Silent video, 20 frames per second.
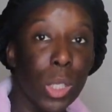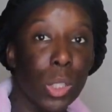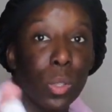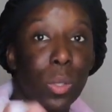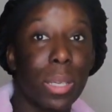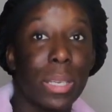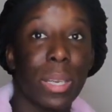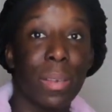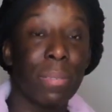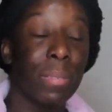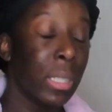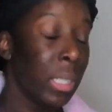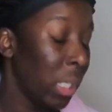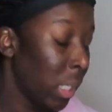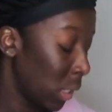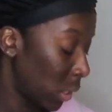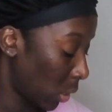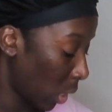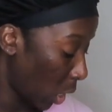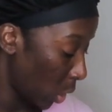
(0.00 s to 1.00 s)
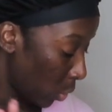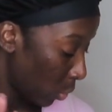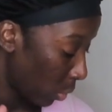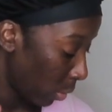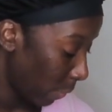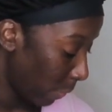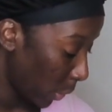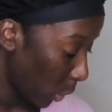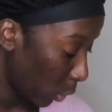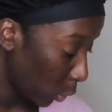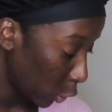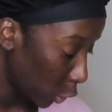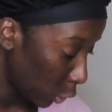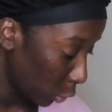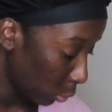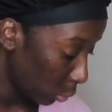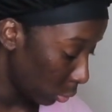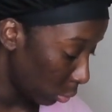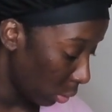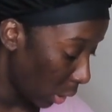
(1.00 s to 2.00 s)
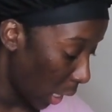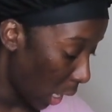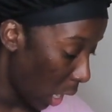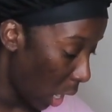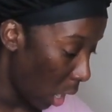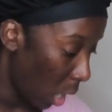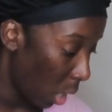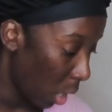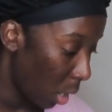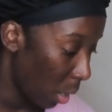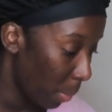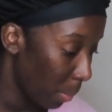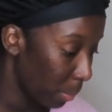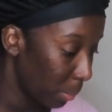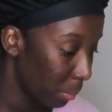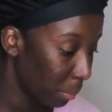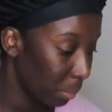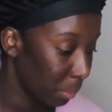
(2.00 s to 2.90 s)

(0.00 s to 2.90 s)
So I definitely need to start doing a photo shoot, and